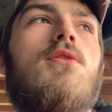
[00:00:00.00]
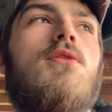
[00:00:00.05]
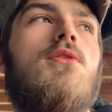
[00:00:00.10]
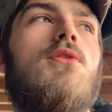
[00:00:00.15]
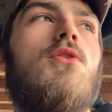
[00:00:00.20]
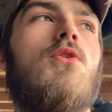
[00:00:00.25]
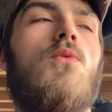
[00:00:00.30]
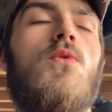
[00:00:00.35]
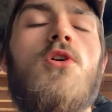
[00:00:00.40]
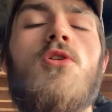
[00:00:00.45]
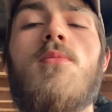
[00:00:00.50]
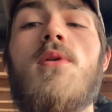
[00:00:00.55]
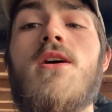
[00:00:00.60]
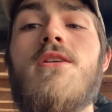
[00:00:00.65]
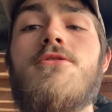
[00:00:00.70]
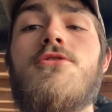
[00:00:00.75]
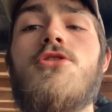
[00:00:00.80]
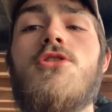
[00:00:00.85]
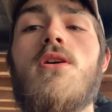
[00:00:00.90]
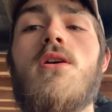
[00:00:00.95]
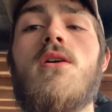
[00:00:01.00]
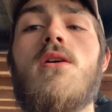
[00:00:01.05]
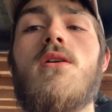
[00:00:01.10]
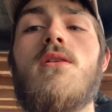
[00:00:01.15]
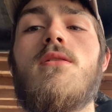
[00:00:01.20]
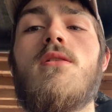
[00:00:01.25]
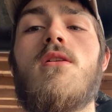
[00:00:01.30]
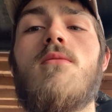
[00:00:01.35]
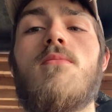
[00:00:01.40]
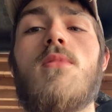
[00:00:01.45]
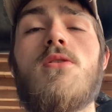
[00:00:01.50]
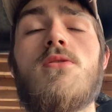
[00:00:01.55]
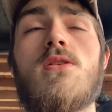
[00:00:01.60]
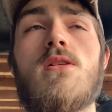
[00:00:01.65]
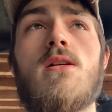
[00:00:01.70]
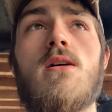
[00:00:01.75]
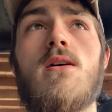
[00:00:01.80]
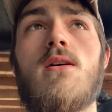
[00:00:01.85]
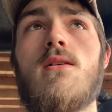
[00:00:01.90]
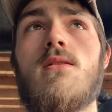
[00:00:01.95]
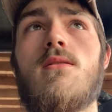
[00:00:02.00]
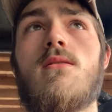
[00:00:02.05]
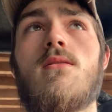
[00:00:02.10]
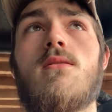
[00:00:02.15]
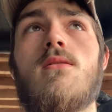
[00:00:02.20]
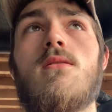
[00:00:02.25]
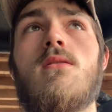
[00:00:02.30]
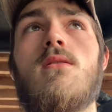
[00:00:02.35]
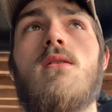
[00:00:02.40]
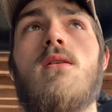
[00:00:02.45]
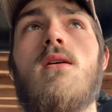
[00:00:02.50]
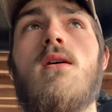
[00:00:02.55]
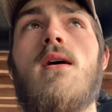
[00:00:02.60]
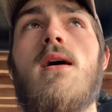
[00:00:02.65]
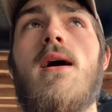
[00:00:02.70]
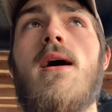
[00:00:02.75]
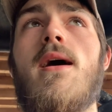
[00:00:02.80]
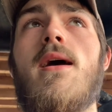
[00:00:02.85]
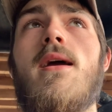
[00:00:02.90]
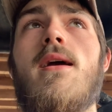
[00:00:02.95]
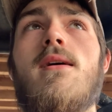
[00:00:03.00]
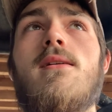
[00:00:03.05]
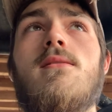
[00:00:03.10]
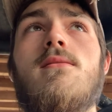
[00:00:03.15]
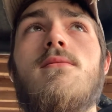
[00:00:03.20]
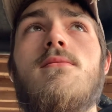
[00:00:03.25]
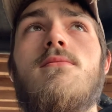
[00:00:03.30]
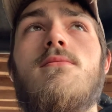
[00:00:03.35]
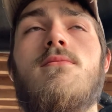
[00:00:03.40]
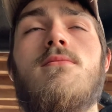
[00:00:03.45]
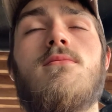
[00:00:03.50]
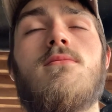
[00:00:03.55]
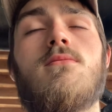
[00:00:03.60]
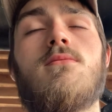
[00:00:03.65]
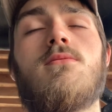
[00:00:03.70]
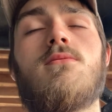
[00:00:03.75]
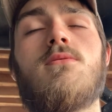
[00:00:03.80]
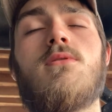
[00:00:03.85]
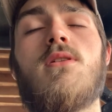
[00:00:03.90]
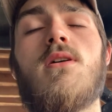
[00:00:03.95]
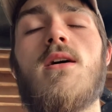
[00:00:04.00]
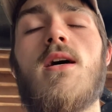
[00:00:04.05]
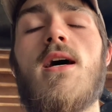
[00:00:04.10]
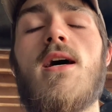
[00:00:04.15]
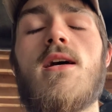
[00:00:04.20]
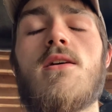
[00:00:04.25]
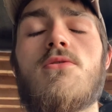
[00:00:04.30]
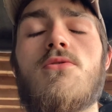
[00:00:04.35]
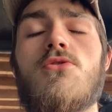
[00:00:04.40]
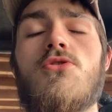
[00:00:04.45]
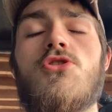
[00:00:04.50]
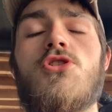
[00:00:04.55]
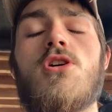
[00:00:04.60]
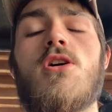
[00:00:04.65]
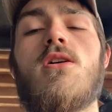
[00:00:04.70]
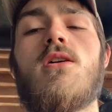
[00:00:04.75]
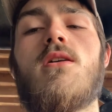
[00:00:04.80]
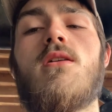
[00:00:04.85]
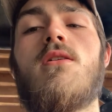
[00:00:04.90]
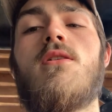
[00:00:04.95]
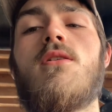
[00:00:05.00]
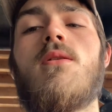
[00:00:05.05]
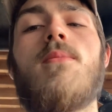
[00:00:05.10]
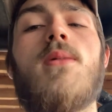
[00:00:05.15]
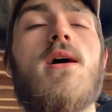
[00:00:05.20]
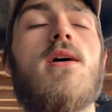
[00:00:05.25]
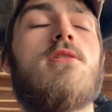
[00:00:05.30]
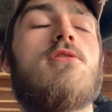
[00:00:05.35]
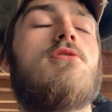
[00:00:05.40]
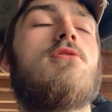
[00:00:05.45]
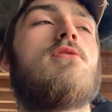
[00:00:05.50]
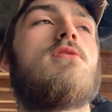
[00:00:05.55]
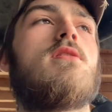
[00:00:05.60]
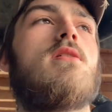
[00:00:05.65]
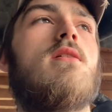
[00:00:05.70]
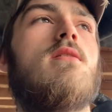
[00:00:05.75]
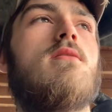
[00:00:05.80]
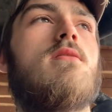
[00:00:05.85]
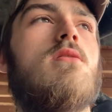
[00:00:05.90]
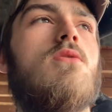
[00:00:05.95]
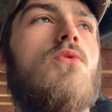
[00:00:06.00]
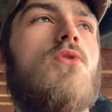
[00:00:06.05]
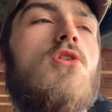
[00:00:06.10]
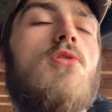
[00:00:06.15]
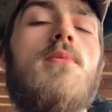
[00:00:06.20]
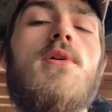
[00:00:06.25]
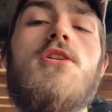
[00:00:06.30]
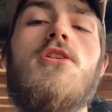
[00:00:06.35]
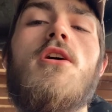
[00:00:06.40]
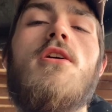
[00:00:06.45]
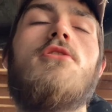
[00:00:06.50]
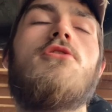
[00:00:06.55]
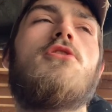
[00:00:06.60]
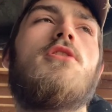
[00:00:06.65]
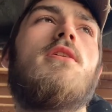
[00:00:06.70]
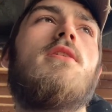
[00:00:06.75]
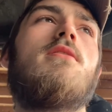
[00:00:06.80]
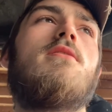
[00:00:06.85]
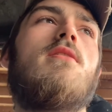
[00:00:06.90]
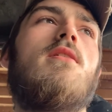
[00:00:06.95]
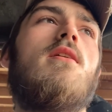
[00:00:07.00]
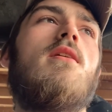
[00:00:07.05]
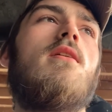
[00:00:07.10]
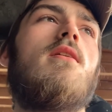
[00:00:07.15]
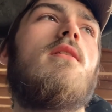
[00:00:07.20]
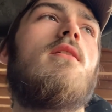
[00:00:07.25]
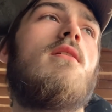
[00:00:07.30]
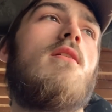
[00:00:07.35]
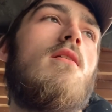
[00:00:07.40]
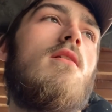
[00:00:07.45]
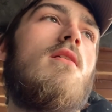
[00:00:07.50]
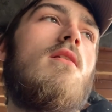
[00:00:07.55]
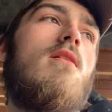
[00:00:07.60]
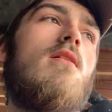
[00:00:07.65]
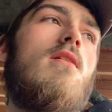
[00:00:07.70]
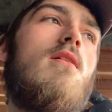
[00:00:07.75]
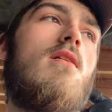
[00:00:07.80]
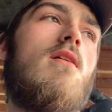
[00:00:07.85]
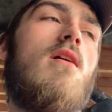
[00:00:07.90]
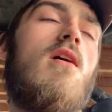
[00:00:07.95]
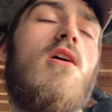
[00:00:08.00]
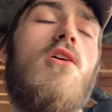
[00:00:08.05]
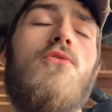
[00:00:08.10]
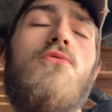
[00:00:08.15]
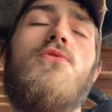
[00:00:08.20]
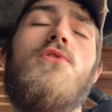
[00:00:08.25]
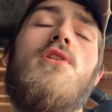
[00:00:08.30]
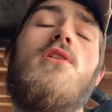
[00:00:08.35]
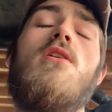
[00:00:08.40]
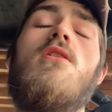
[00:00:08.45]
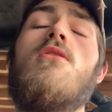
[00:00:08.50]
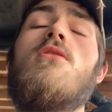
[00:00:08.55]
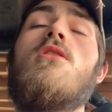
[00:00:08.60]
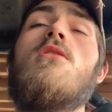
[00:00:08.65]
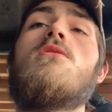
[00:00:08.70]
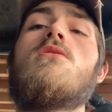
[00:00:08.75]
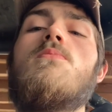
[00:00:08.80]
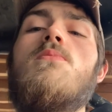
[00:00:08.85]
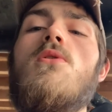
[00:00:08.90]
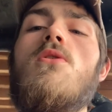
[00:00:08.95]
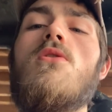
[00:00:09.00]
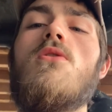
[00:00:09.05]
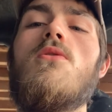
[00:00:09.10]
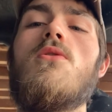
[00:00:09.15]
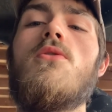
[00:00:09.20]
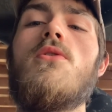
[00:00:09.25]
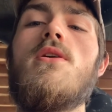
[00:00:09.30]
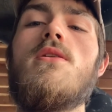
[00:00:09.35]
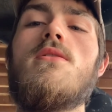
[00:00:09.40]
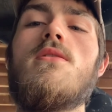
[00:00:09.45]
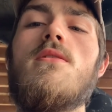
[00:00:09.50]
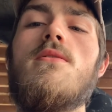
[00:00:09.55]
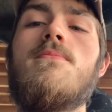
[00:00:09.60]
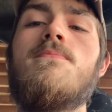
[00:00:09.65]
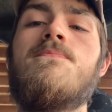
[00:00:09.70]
the wheel bearing shot on both sides and the axle shot on the passenger side, so we're going to be changing it today. Hopefully it all comes apart real easy.